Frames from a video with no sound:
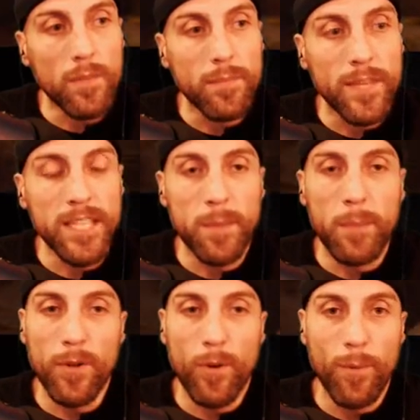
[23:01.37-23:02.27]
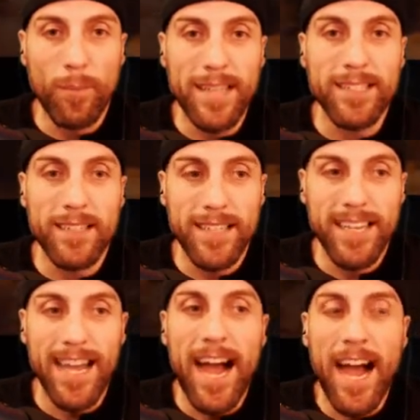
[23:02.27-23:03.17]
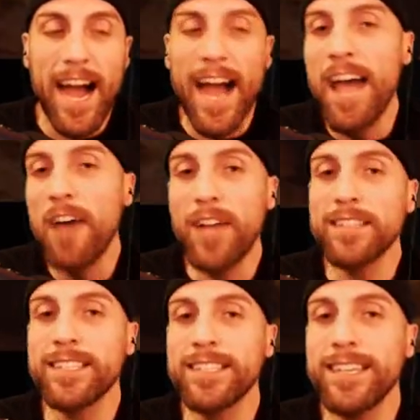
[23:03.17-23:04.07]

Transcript: these people are basically, I have not seen